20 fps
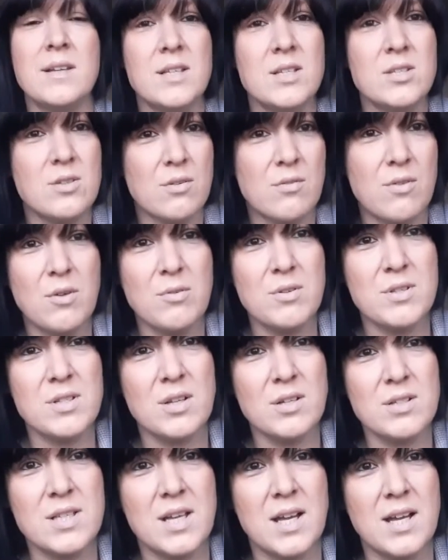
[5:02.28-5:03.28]
so I wrote this
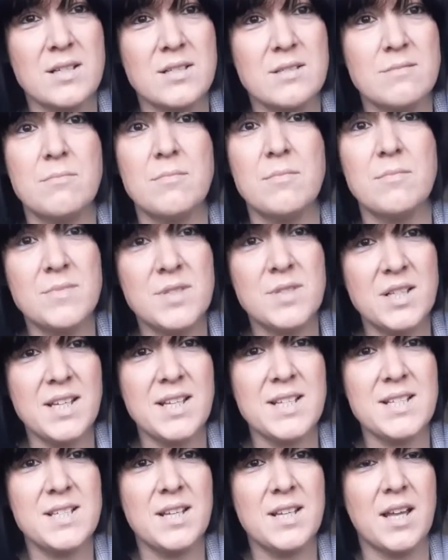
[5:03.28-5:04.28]
long text,
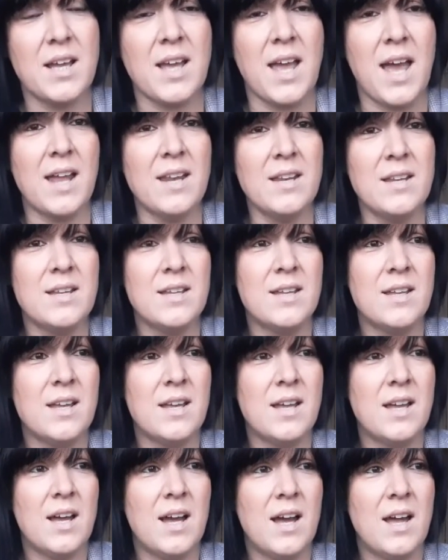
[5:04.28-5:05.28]
deleted it again,
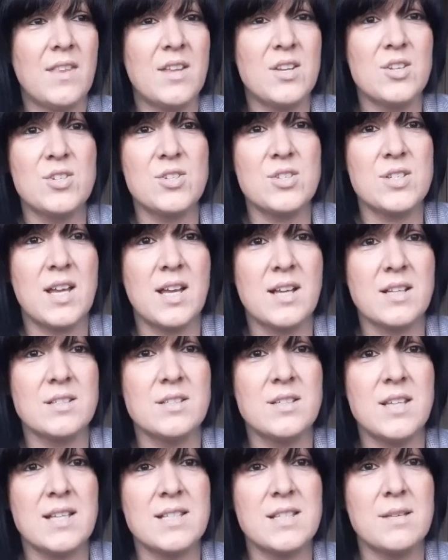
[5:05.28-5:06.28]
and then just
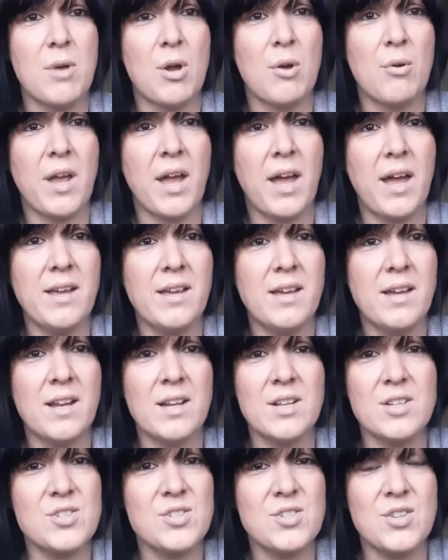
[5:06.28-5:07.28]
text, yes, I'm okay.
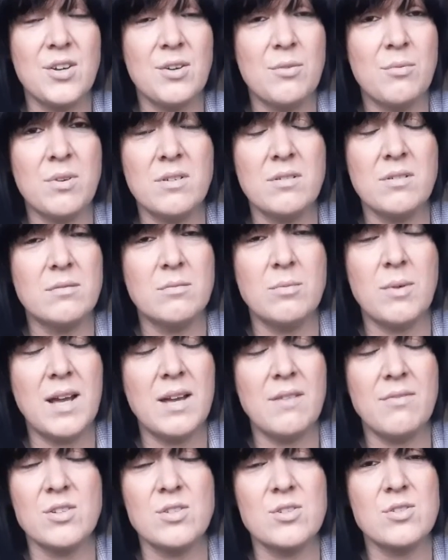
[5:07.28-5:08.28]
And I just thought, well,
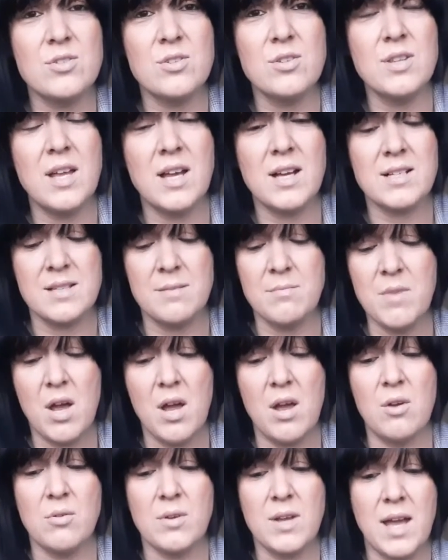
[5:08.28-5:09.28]
why have I just done that? Because I'm
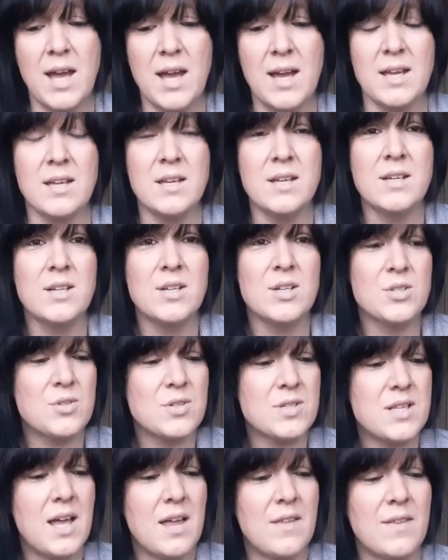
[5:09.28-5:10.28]
not okay.
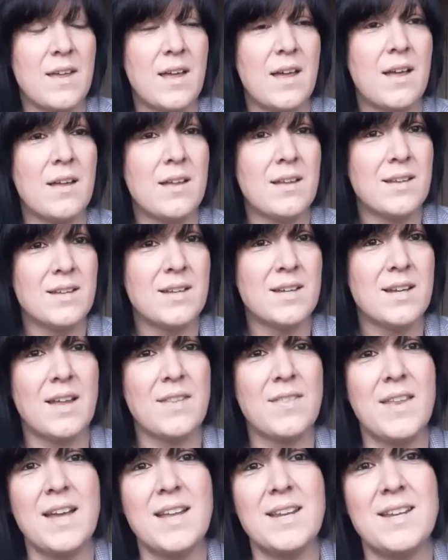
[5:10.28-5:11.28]
So I sat there,
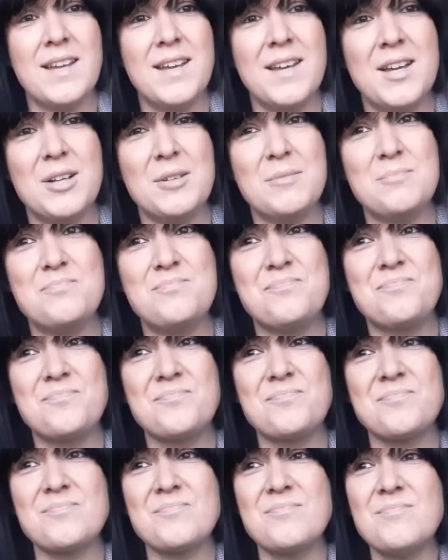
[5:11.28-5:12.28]
and then um,
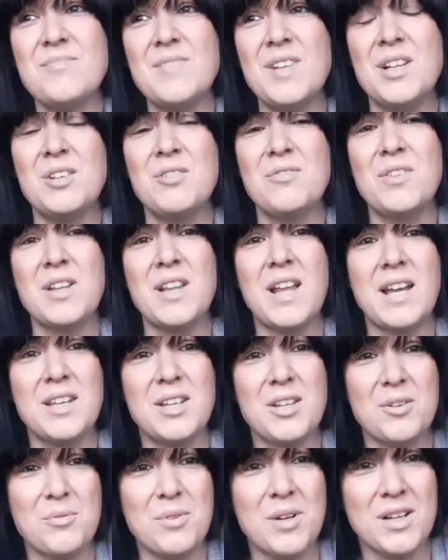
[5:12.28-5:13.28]
a lovely
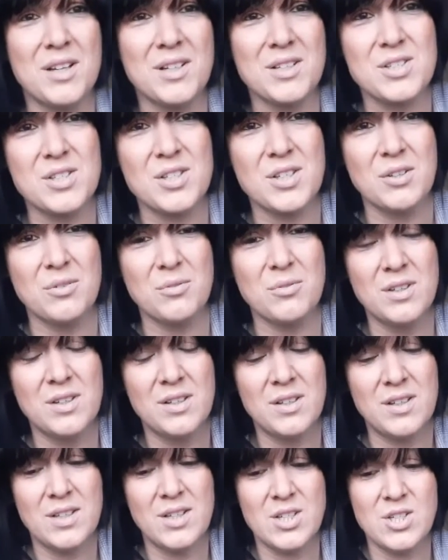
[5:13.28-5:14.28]
lady at work, Sue,
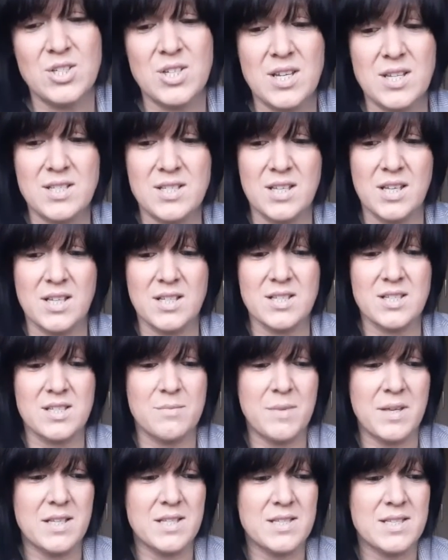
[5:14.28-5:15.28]
she turned
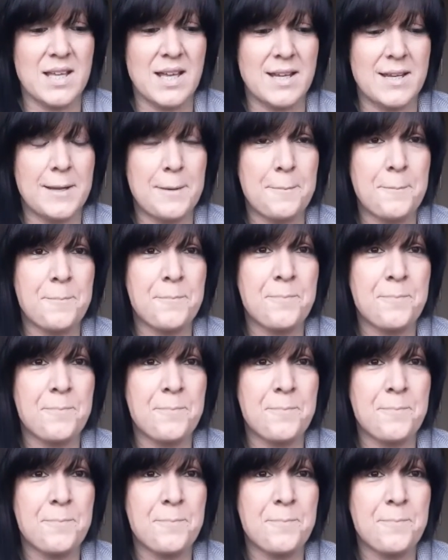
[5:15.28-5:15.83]
to me and said,